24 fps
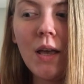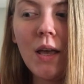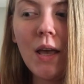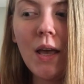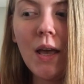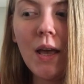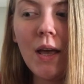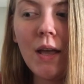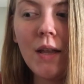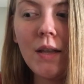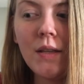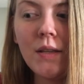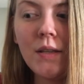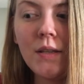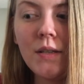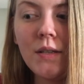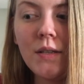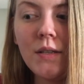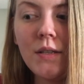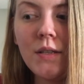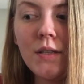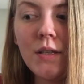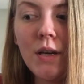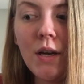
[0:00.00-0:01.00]

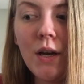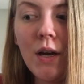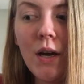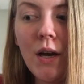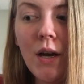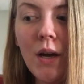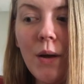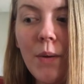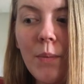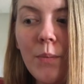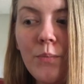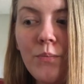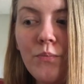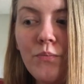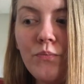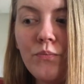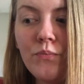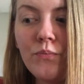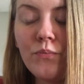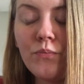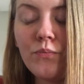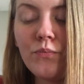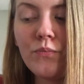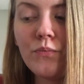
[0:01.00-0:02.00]
And
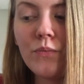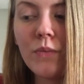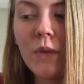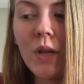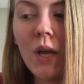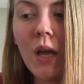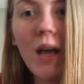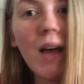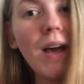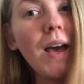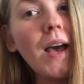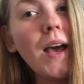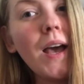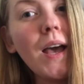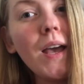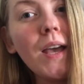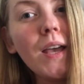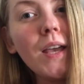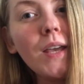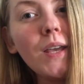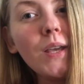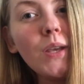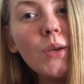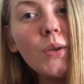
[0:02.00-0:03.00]

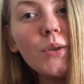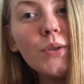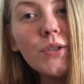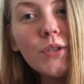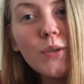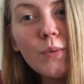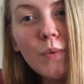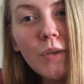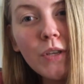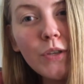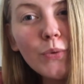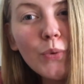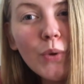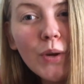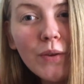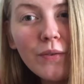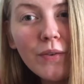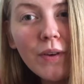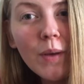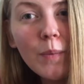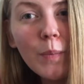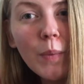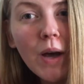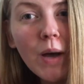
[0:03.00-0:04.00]
I used to be
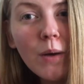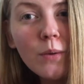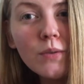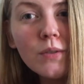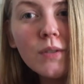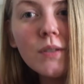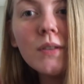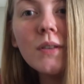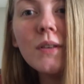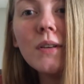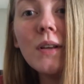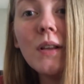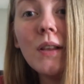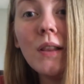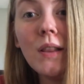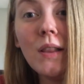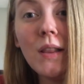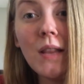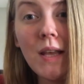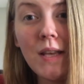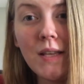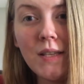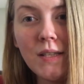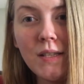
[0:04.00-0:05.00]
25 pounds
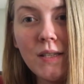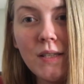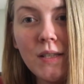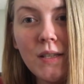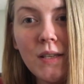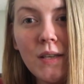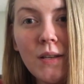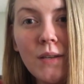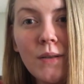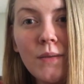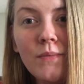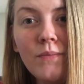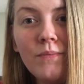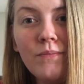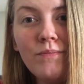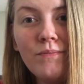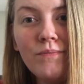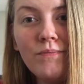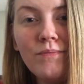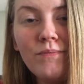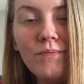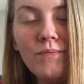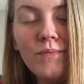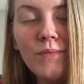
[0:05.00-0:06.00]
less,
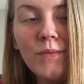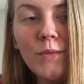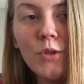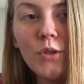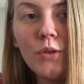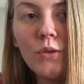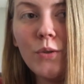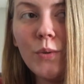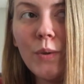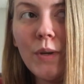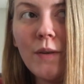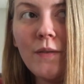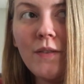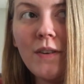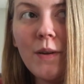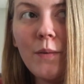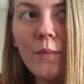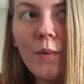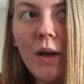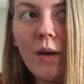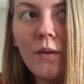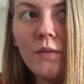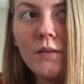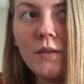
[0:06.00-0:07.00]
so 25
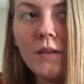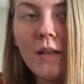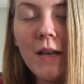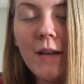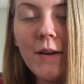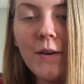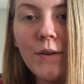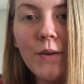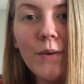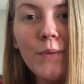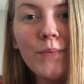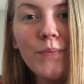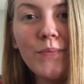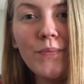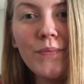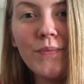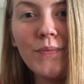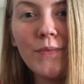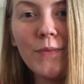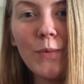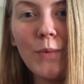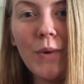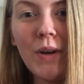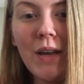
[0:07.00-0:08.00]
pounds lighter
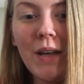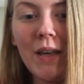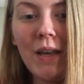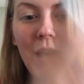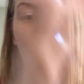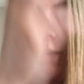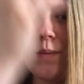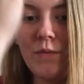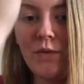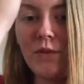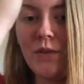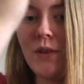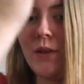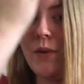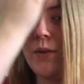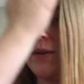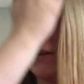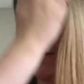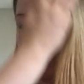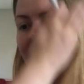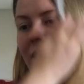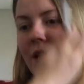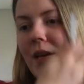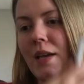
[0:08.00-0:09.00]
when I came to the
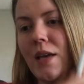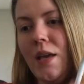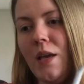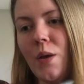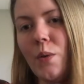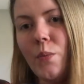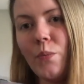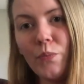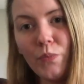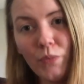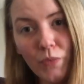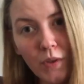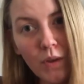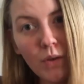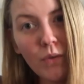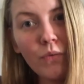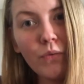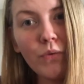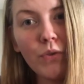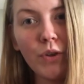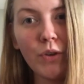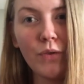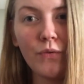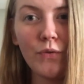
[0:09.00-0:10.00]
USA
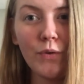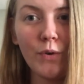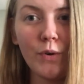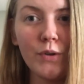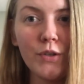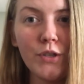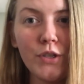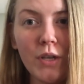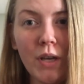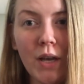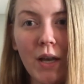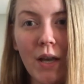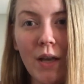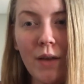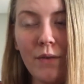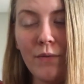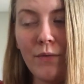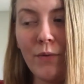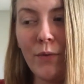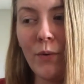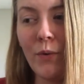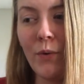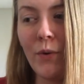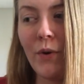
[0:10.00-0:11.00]
for the first time
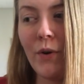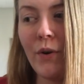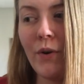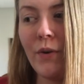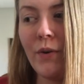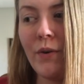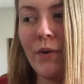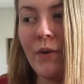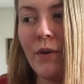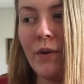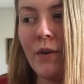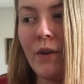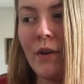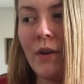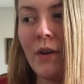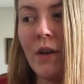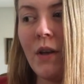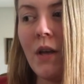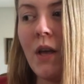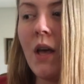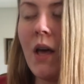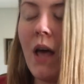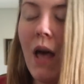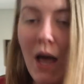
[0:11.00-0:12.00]
for...
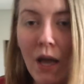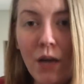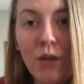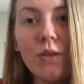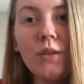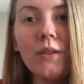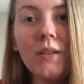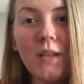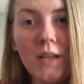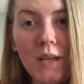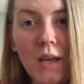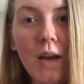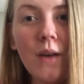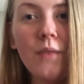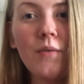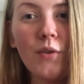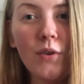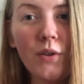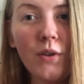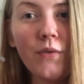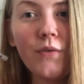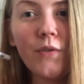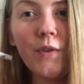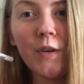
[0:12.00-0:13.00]
Actually, yeah,
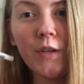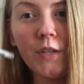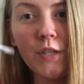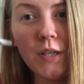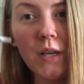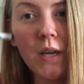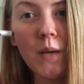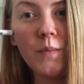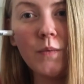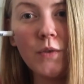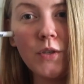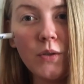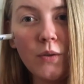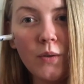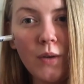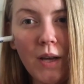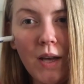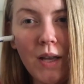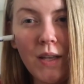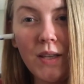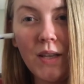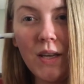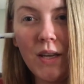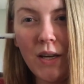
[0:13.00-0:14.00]
for the first time too,
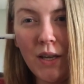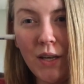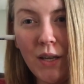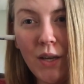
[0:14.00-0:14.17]
and then a